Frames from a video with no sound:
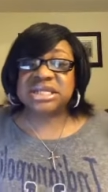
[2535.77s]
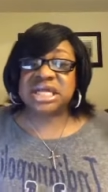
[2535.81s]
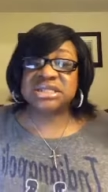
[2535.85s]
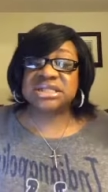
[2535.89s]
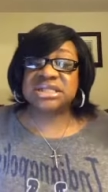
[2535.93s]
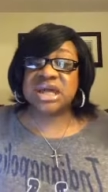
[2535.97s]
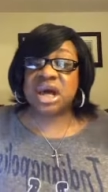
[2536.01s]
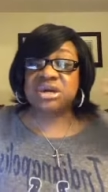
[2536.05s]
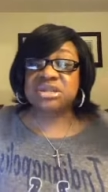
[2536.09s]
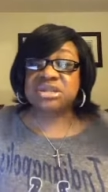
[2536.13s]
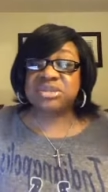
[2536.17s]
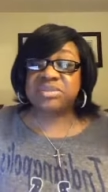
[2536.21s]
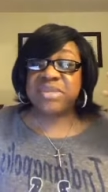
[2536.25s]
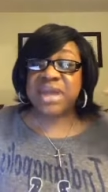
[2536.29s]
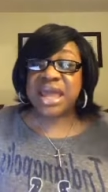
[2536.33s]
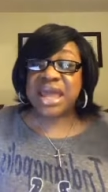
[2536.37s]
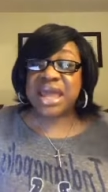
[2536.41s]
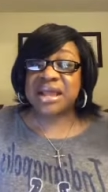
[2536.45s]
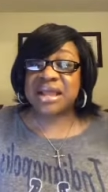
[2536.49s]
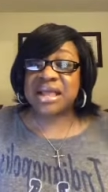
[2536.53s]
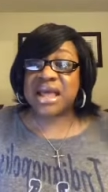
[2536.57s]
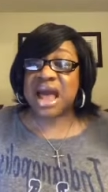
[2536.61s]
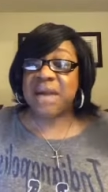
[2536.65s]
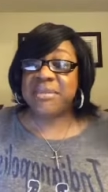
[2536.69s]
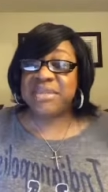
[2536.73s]
because those
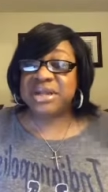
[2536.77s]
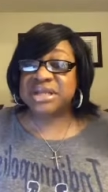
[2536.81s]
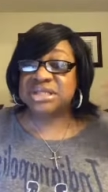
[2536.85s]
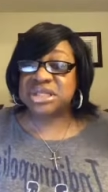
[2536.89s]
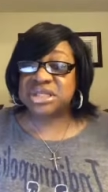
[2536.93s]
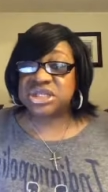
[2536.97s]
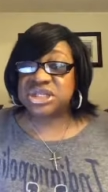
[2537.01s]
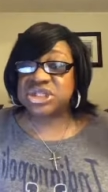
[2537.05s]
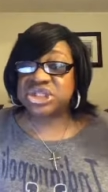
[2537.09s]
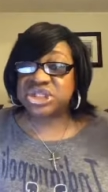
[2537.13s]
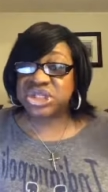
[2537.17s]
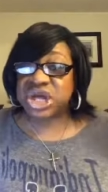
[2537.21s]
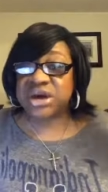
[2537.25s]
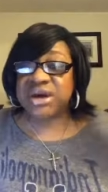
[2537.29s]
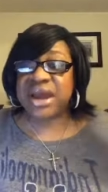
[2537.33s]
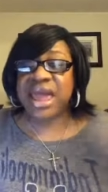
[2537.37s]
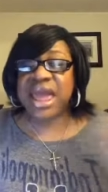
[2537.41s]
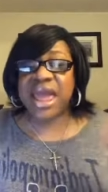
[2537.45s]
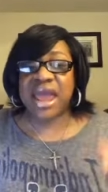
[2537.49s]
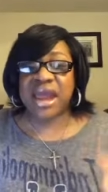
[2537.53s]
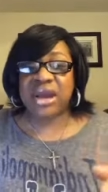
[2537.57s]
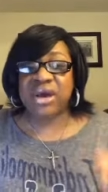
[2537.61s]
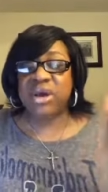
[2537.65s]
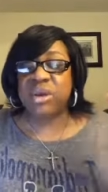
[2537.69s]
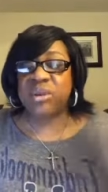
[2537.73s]
men come into the church.
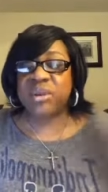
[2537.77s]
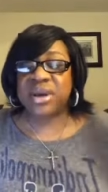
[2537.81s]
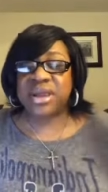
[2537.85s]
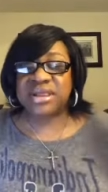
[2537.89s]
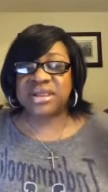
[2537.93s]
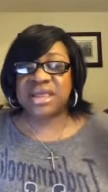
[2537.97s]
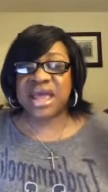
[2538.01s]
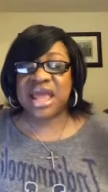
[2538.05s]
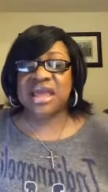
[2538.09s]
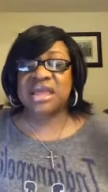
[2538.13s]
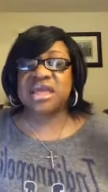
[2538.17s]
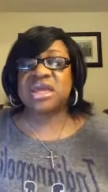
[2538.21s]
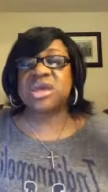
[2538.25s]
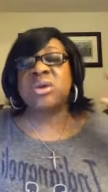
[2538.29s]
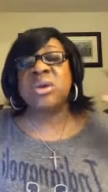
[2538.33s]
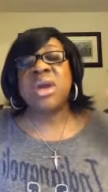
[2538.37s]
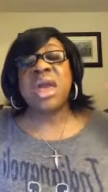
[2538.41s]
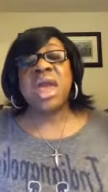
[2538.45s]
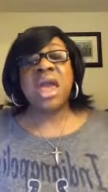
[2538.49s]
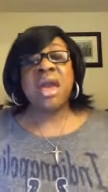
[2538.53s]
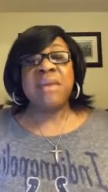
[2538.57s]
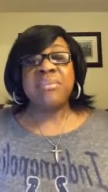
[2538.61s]
Heroin, thank you.